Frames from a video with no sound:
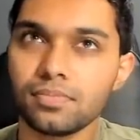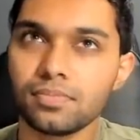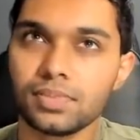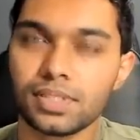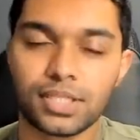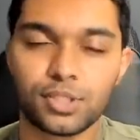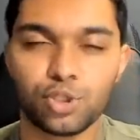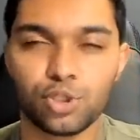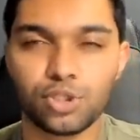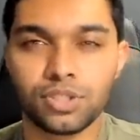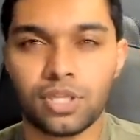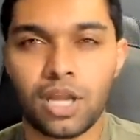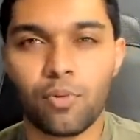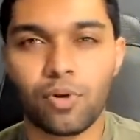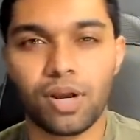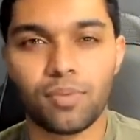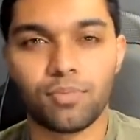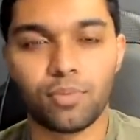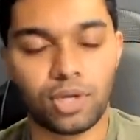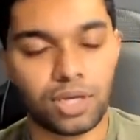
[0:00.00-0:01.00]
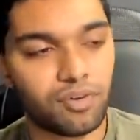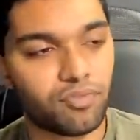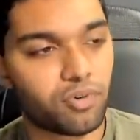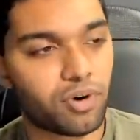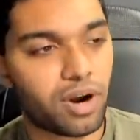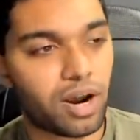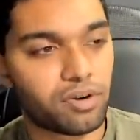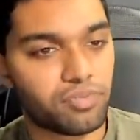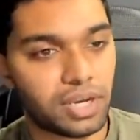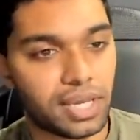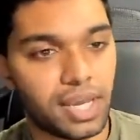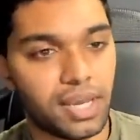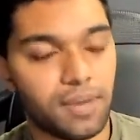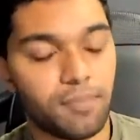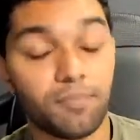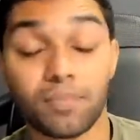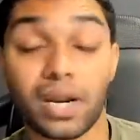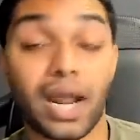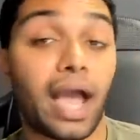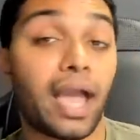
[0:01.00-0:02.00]
That's just not what I'm looking for out of a game,
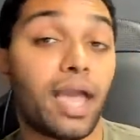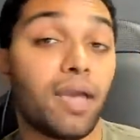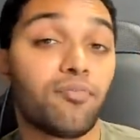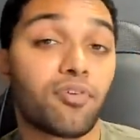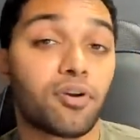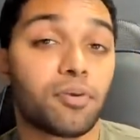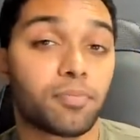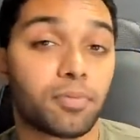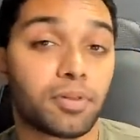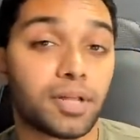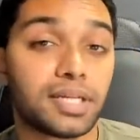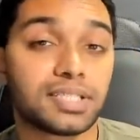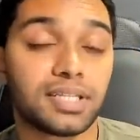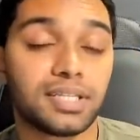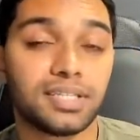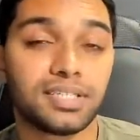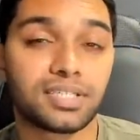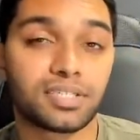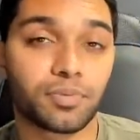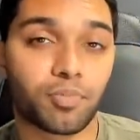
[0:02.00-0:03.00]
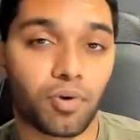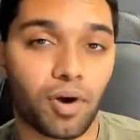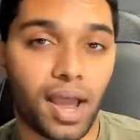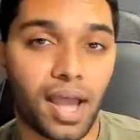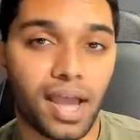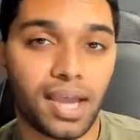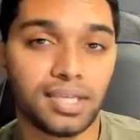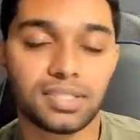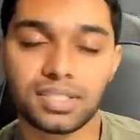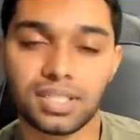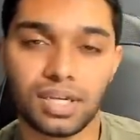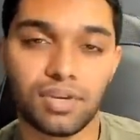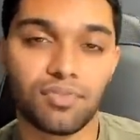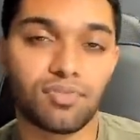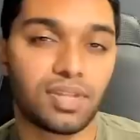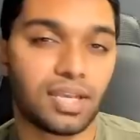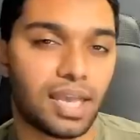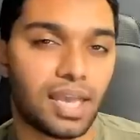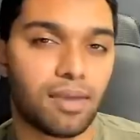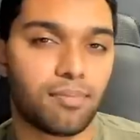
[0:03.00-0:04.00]
but I am very pleasantly surprised if
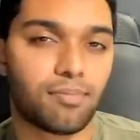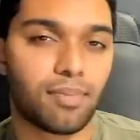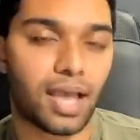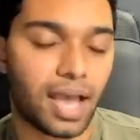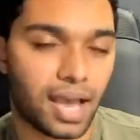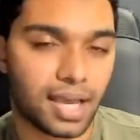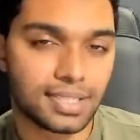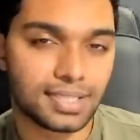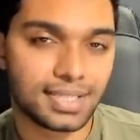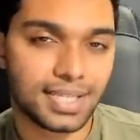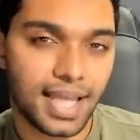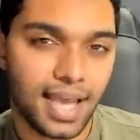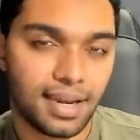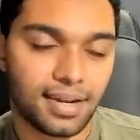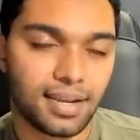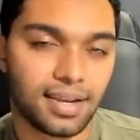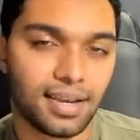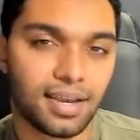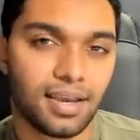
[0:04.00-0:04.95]
the game has that.